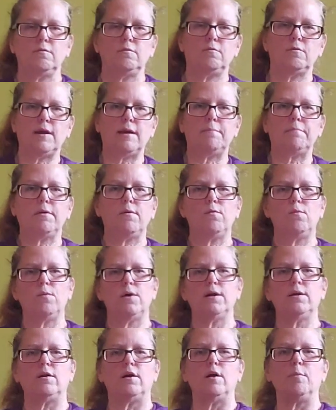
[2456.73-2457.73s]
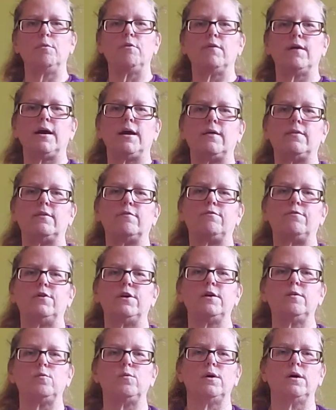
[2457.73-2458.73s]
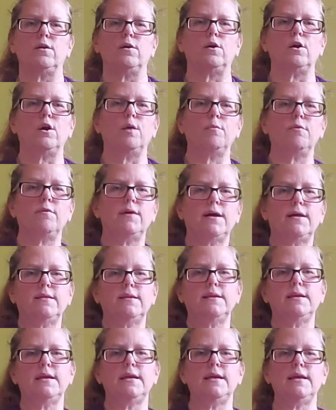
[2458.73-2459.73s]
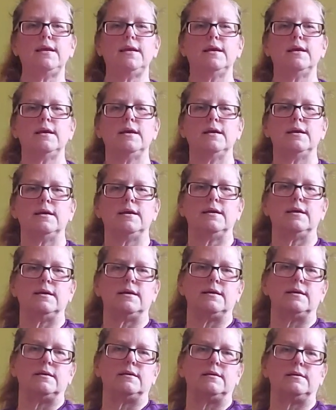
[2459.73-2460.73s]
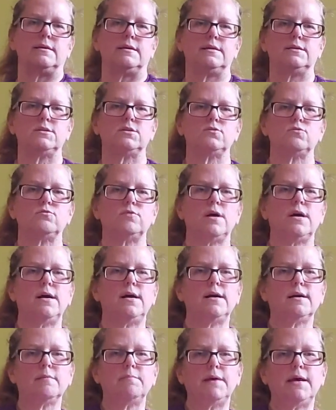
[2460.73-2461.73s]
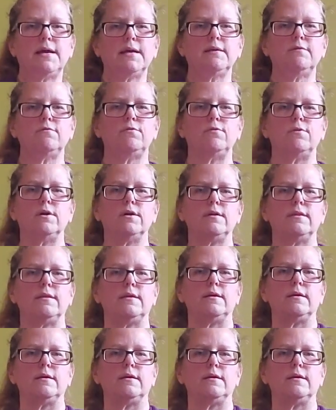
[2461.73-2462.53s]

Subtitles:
Wrap one arm around the foot, one arm around the knee, and just rock back and forth.